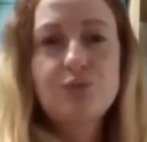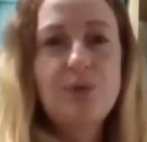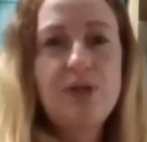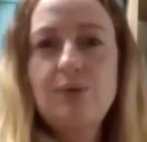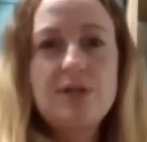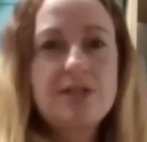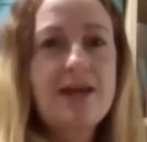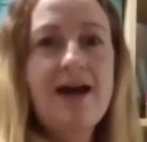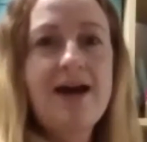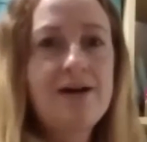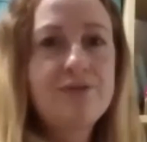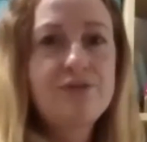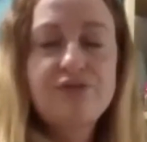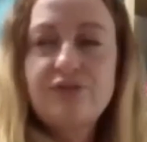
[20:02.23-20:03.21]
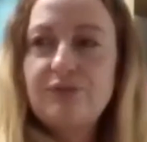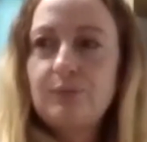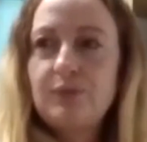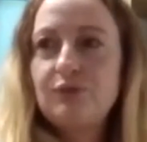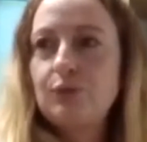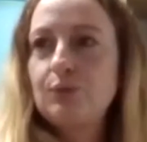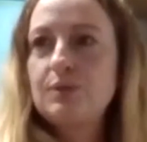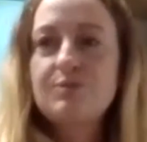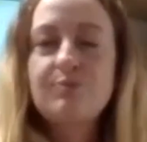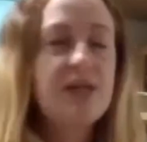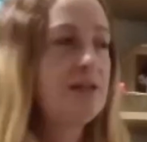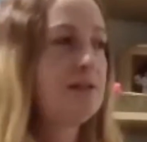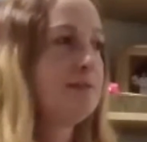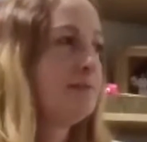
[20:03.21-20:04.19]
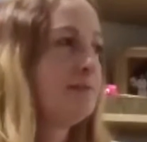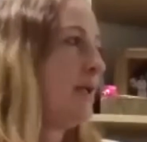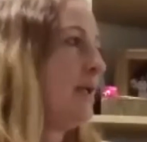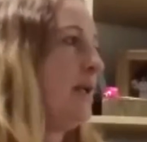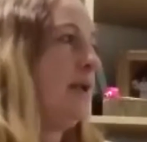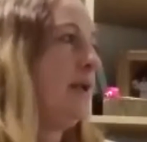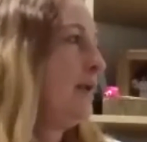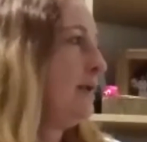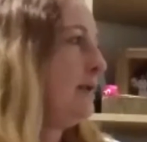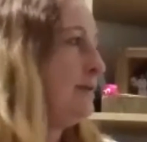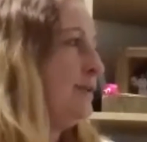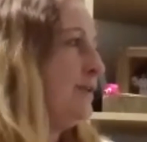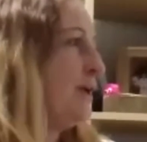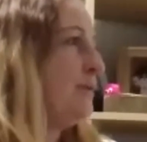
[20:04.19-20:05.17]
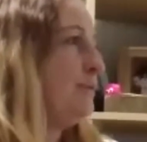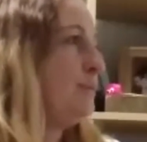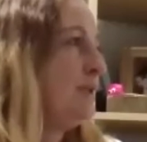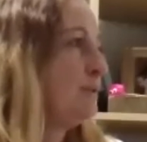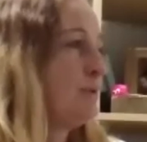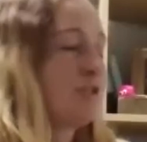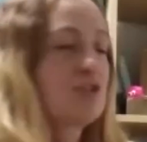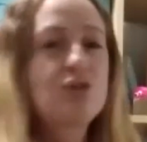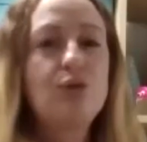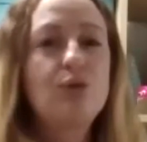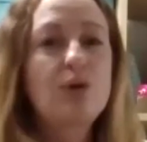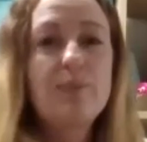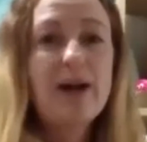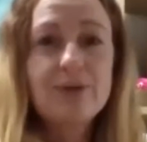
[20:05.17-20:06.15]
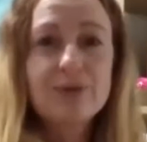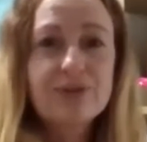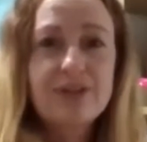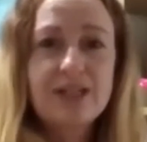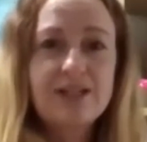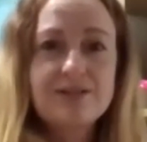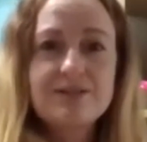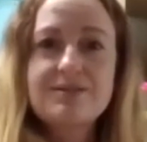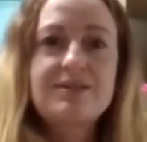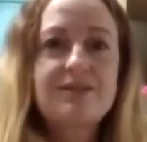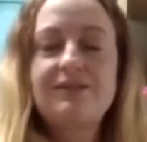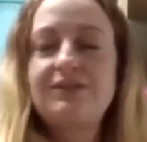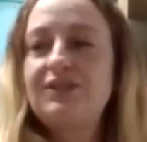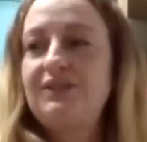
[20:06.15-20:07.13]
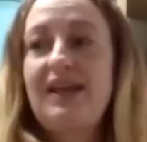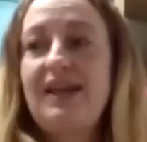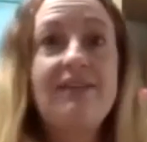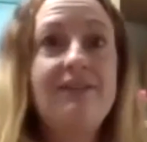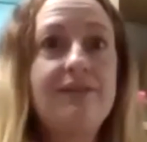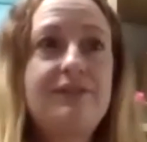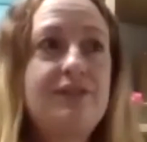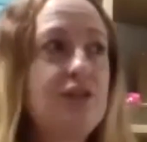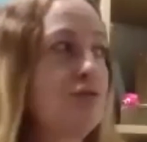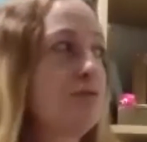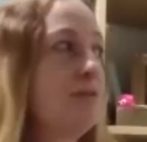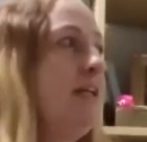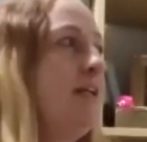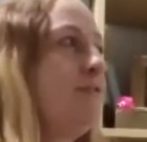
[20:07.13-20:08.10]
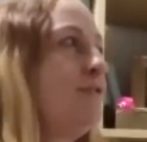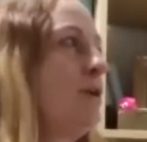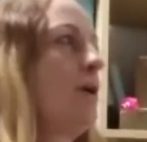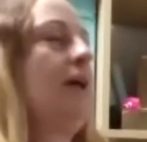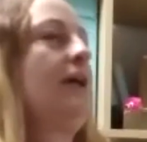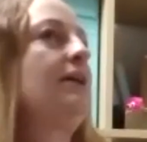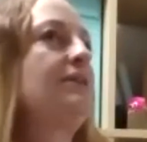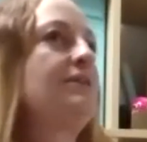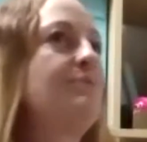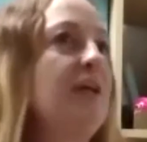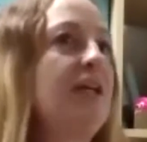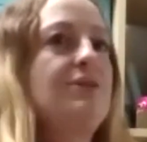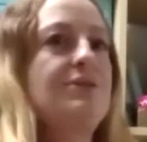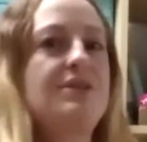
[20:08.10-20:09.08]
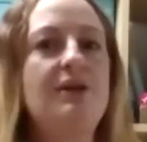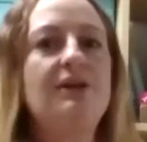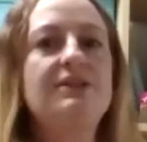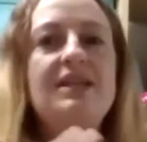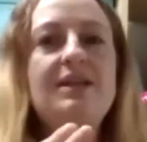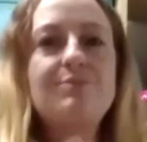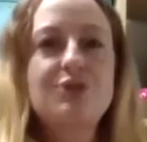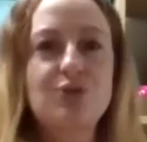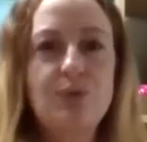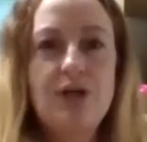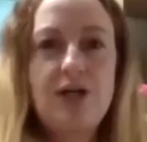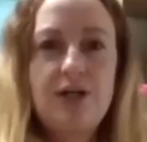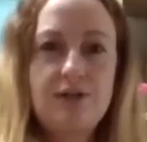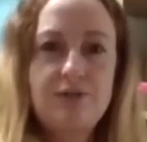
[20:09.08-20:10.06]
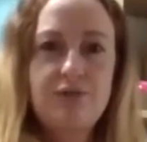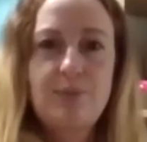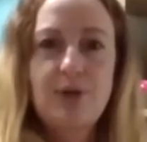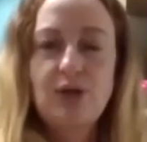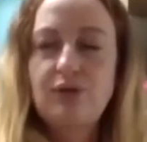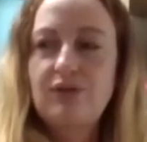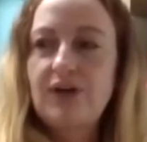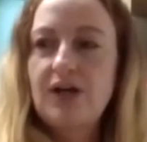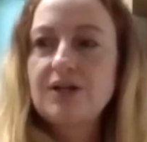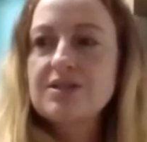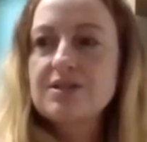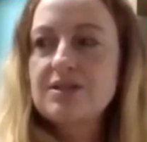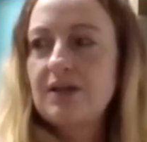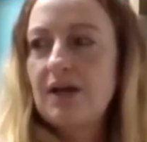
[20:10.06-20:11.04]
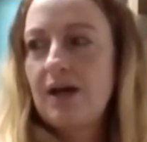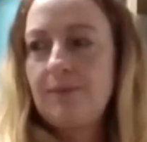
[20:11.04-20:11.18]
We always have. We've always been, you know, we always talk about things to the nth degree, if you like, because it seems to work for both of us.